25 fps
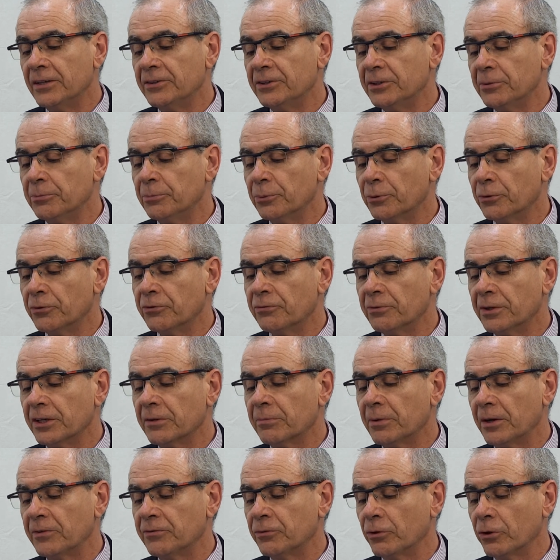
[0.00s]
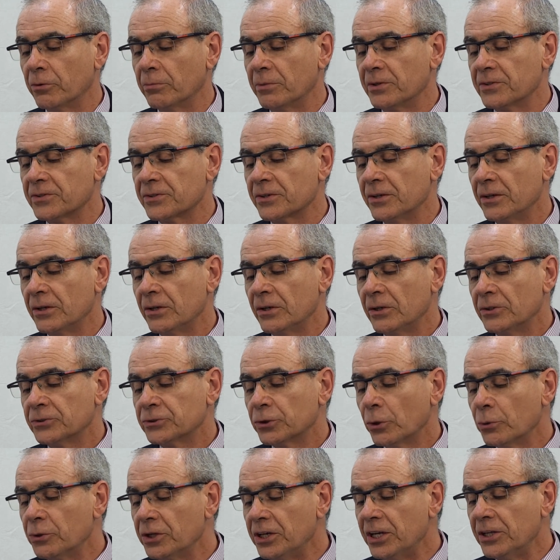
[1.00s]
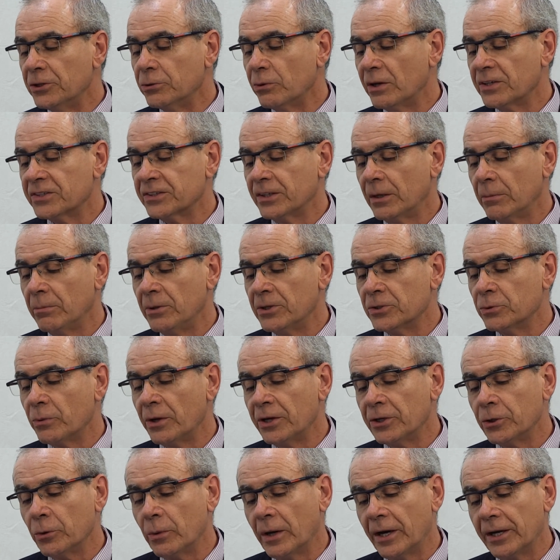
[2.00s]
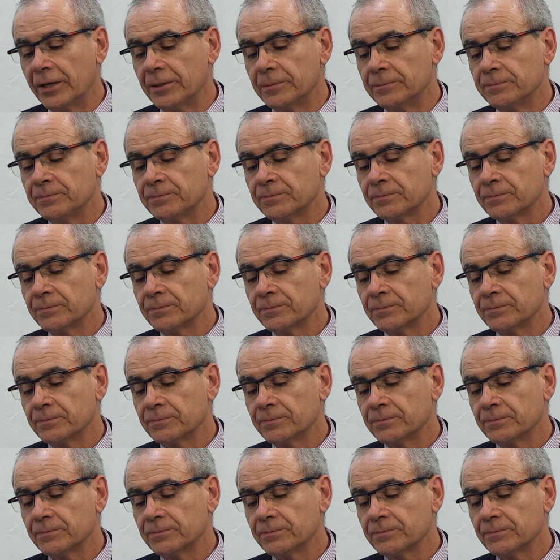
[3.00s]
and improving performance. So you need to establish where you are,